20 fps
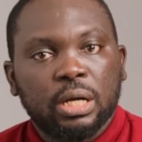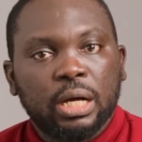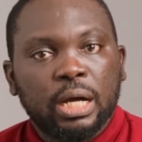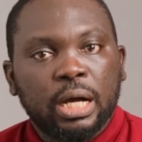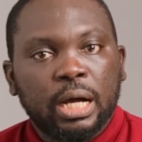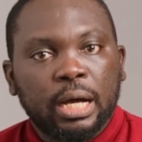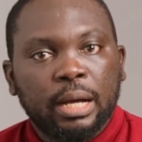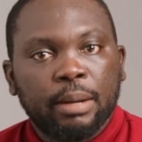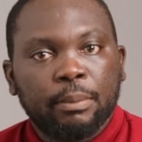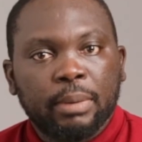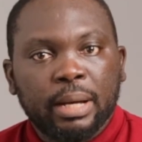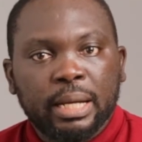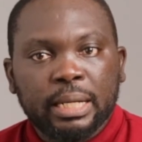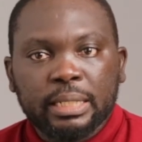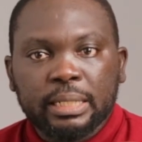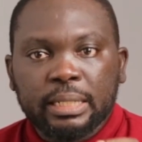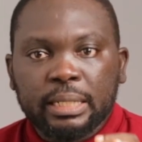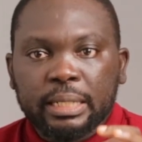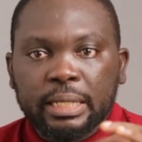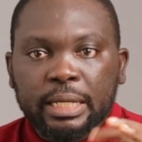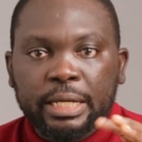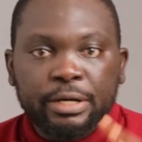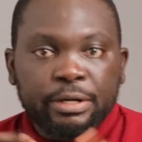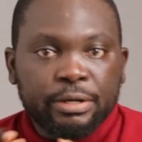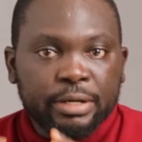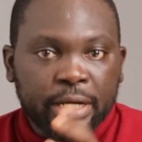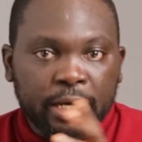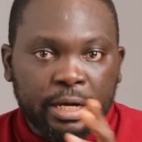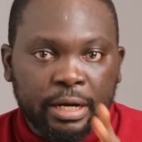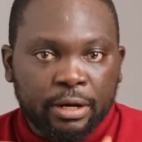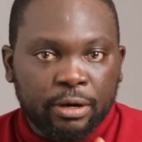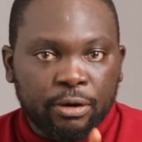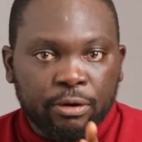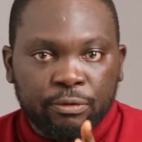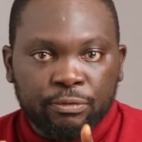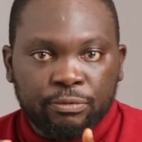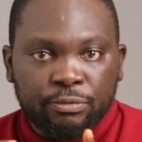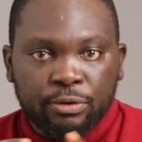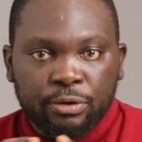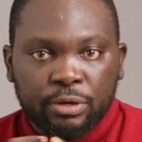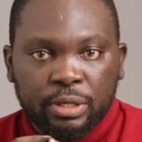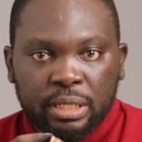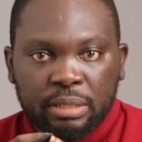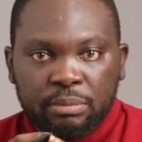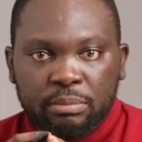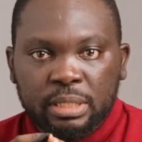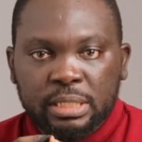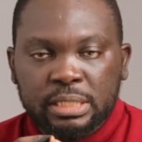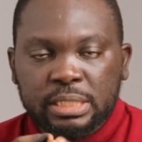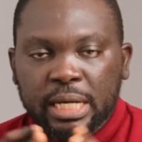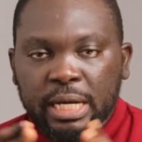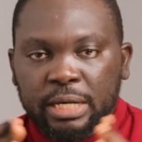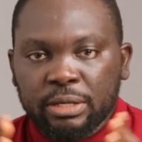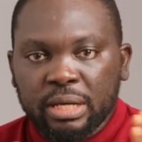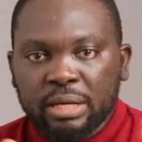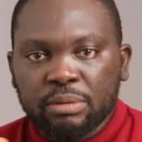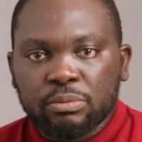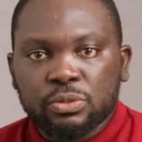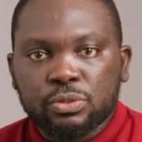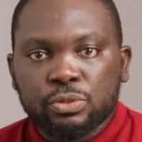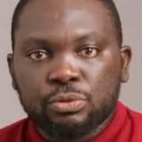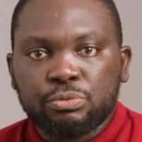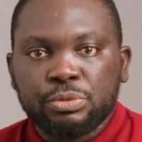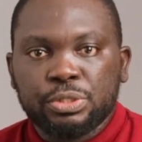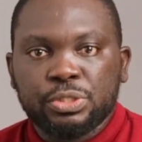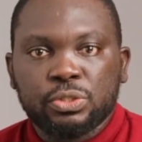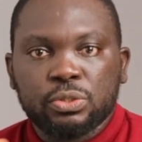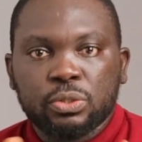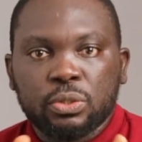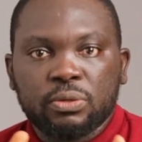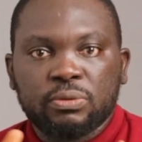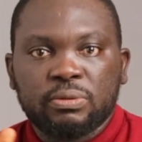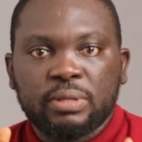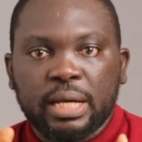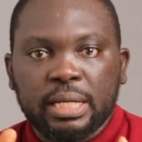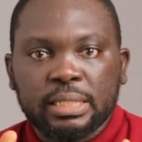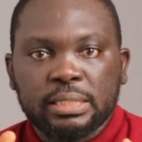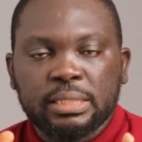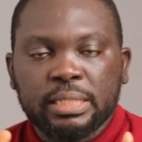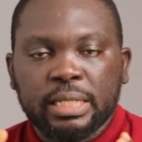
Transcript: an area of your image and you're able to restore that,